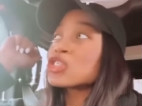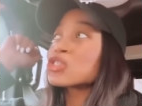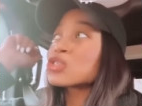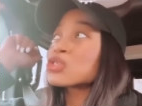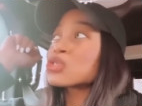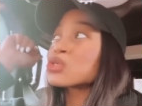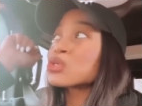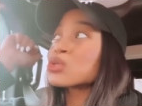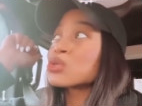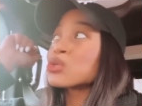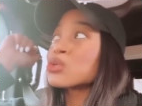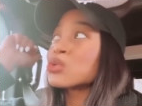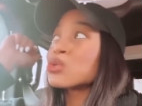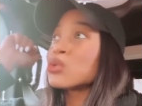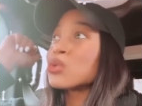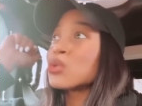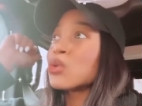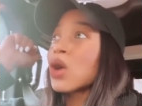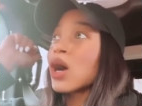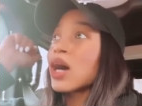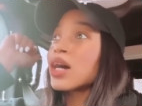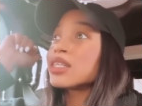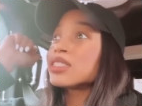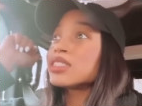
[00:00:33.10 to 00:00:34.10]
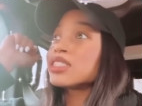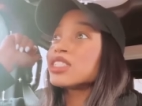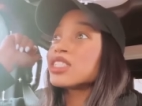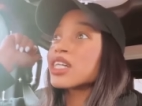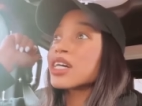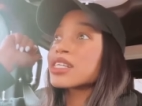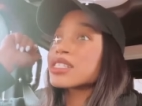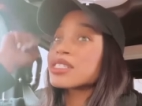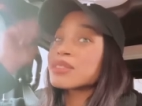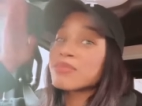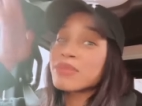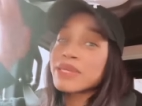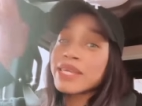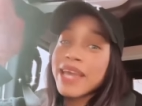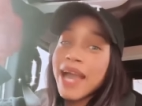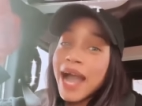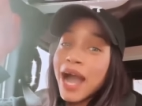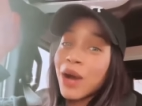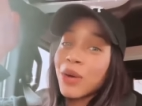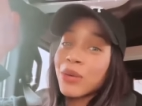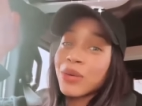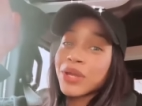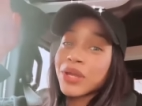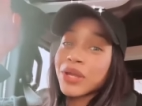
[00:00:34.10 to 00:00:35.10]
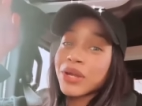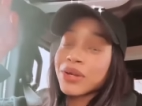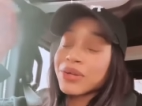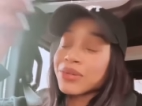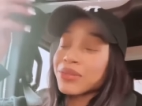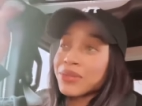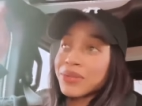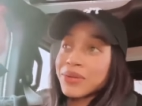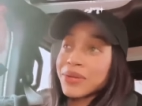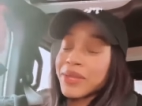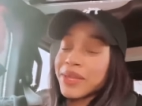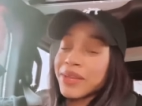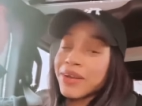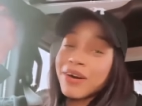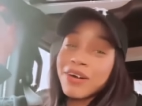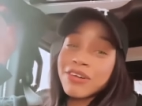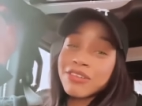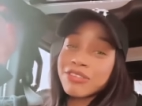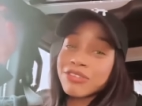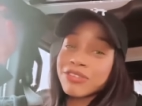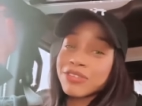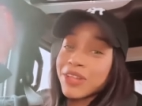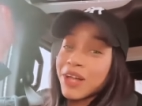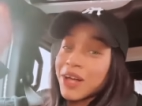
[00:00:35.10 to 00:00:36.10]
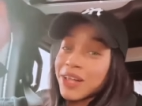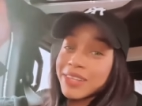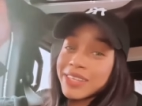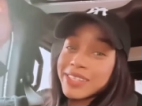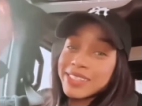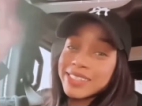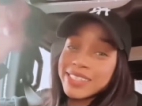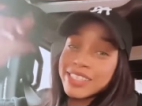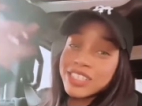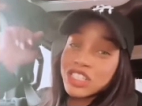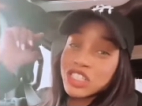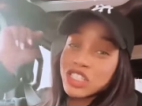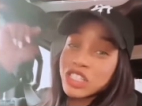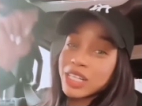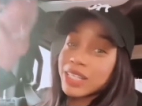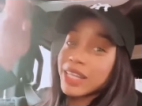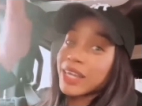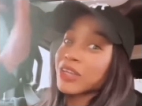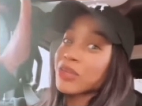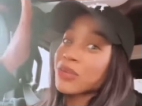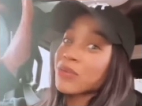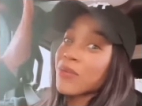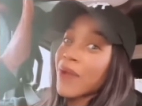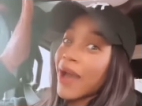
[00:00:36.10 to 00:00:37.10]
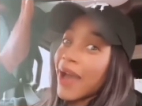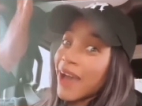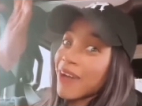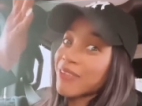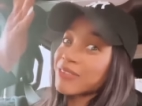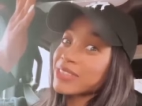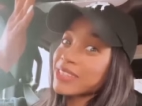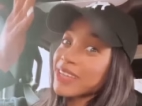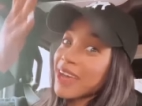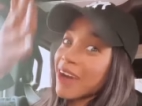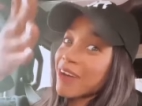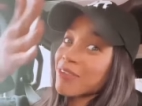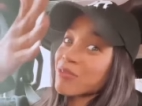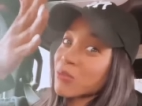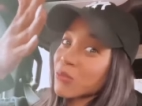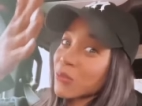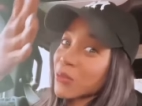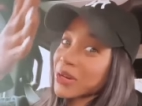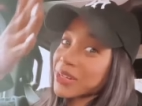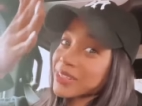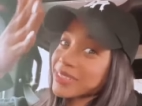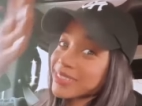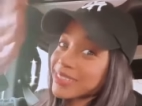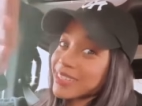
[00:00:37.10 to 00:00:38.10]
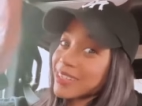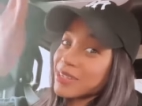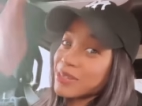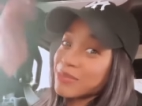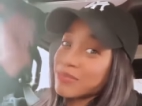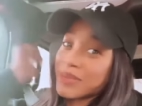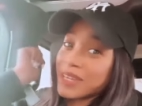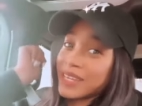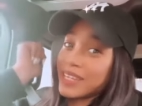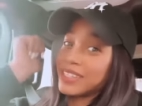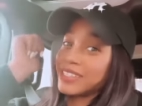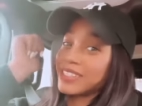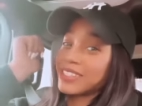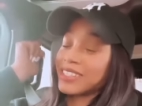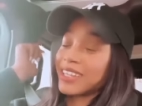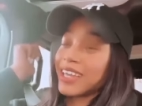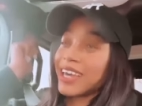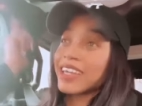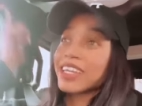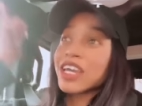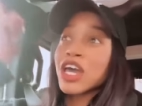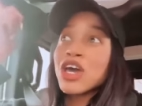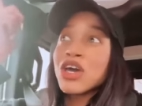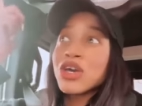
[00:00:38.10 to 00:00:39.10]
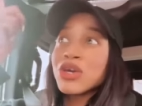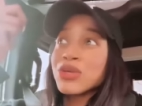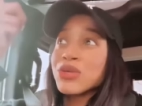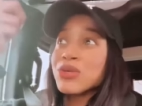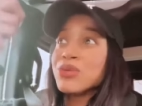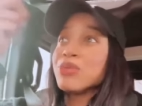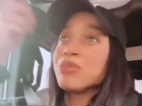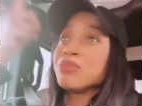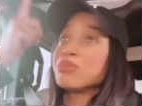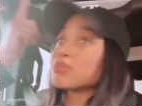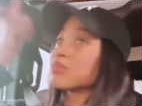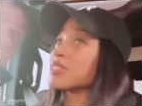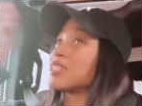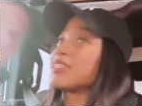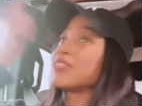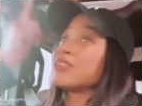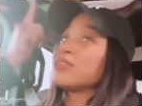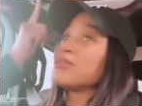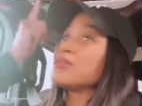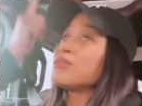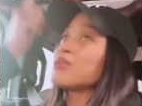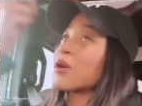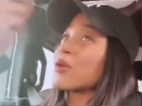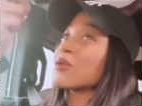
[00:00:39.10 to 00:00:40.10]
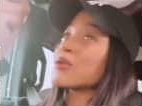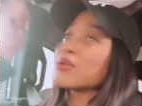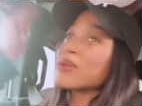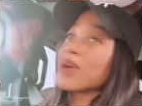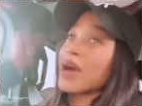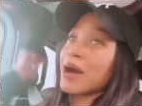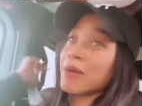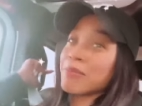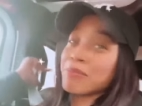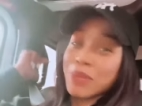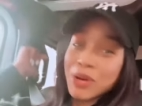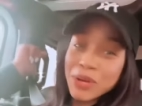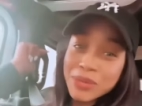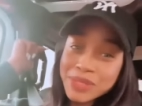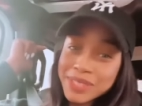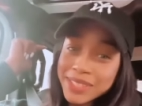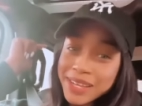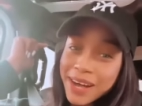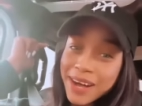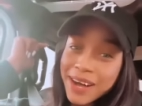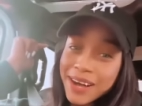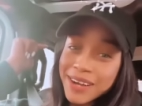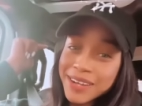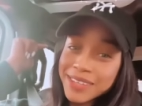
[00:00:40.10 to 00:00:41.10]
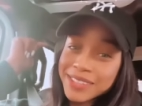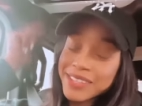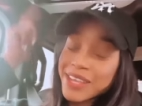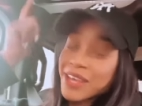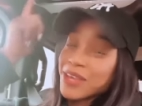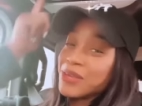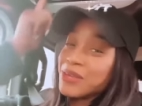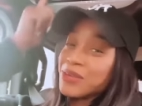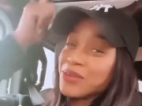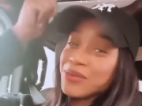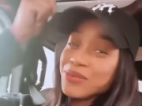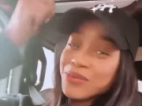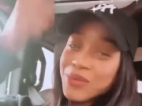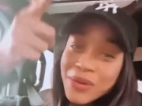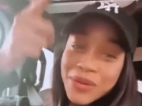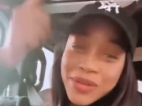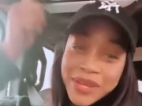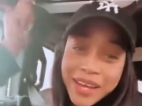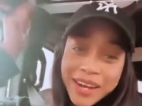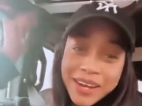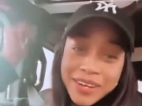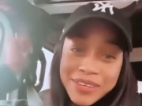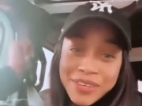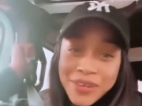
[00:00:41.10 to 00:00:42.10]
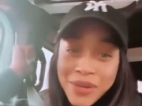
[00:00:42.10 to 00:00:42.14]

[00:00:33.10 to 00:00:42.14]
to just be out here looking all flawless and shit. Like you have to have work done, bitch. Like you you know you got Botox, you know you got a